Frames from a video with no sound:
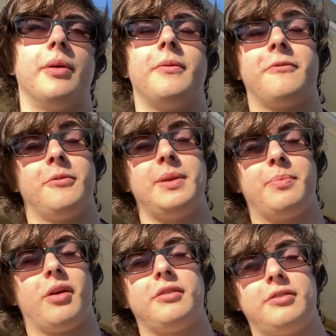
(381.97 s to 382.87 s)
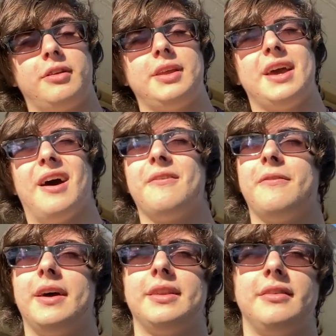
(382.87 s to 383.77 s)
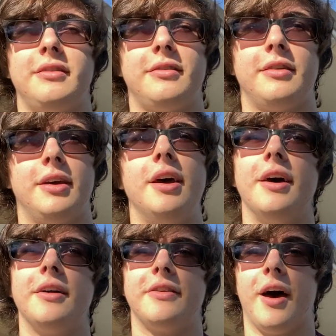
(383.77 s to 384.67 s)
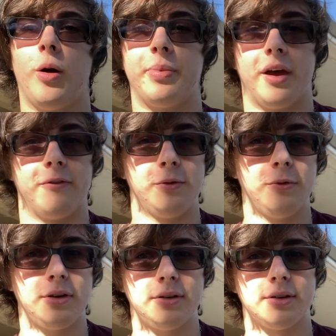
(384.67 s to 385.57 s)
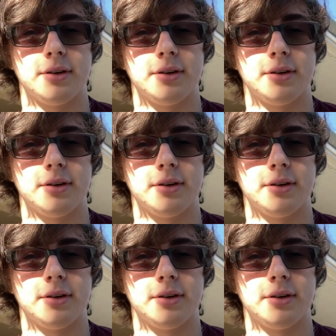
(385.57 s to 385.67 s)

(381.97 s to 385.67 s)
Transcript: but for me personally, I find this to help everyone,